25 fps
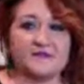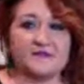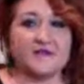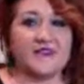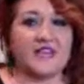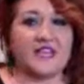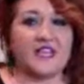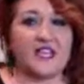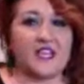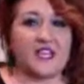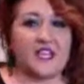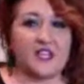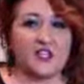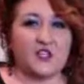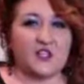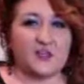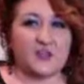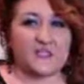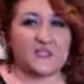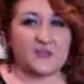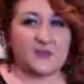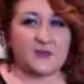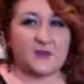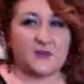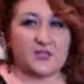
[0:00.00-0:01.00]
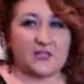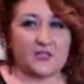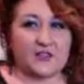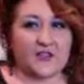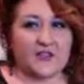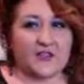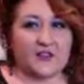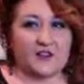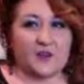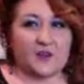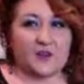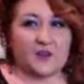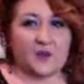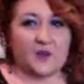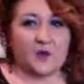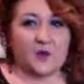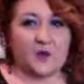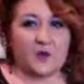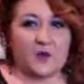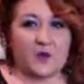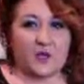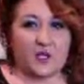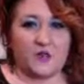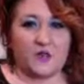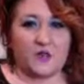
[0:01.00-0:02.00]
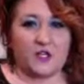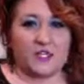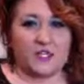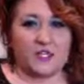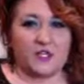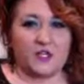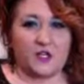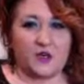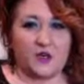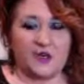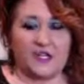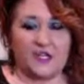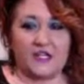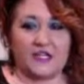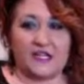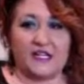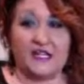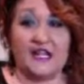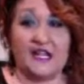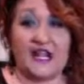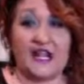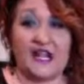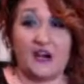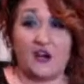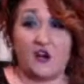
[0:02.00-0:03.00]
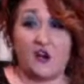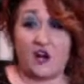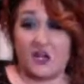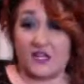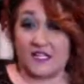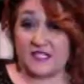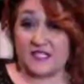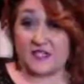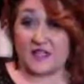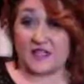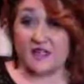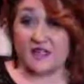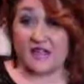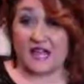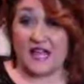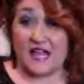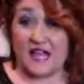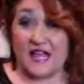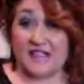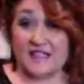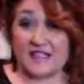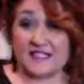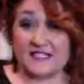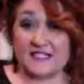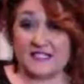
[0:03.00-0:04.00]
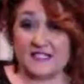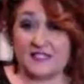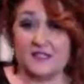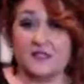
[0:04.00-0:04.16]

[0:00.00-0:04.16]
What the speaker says: Can you explain that a little bit more? What do you mean durability? Like how long it's going to last?